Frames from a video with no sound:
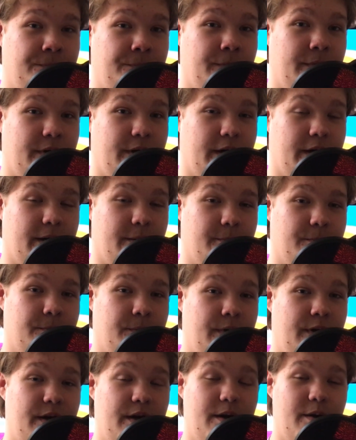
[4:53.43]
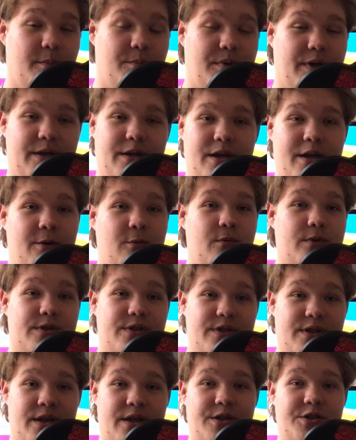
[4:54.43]
But it was
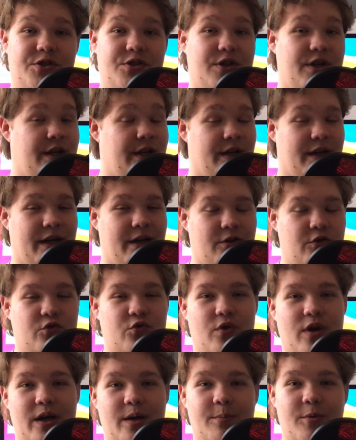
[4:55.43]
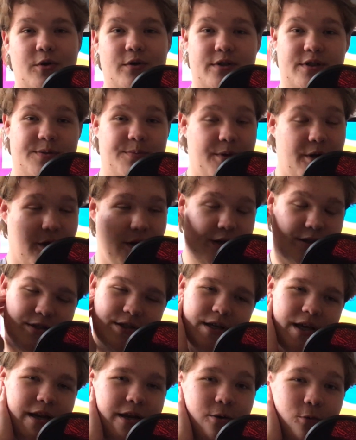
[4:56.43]
such an incredible experience,
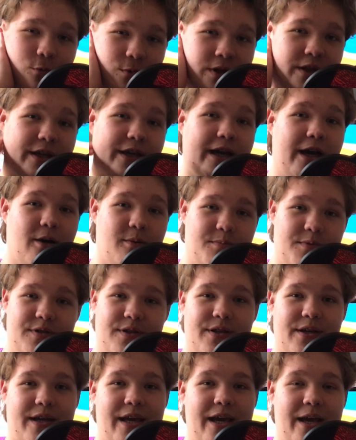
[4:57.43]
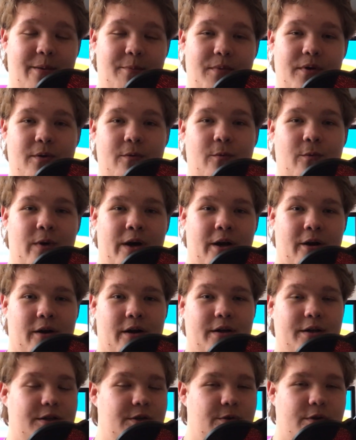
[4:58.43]
and it really helped the game where
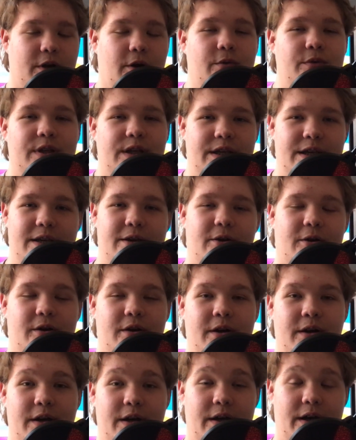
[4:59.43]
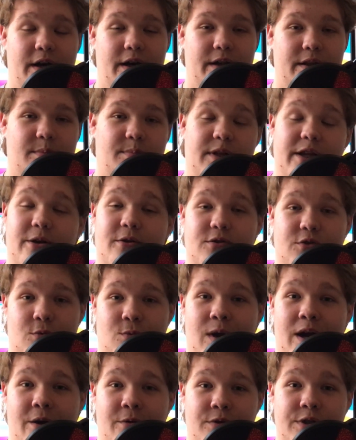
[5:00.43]
you could only hear the players
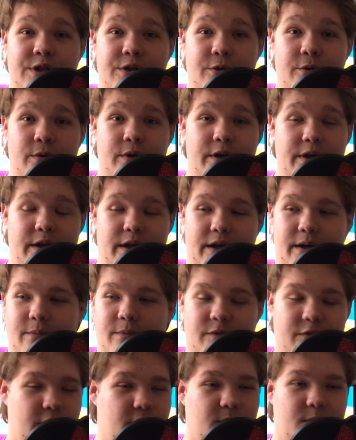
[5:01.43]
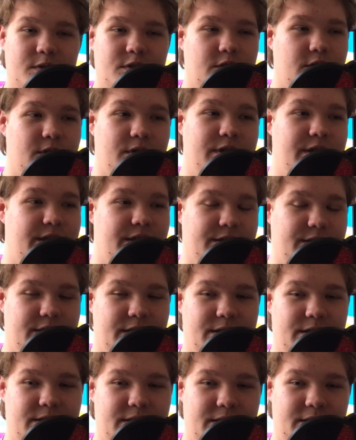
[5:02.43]
around you from a certain
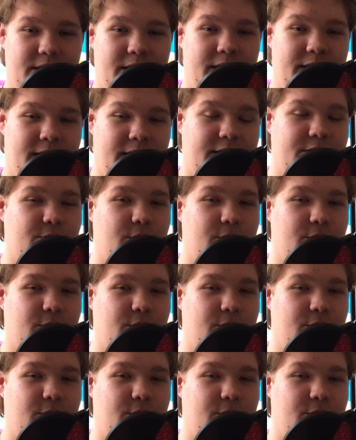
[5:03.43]
distance. And that's what